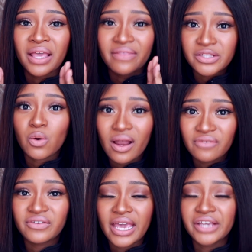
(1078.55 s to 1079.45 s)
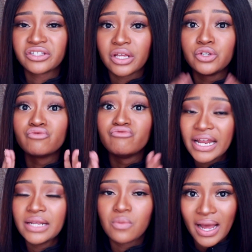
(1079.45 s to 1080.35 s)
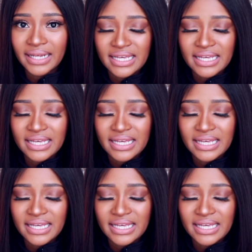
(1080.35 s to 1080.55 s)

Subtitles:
there's a qualification that you really want,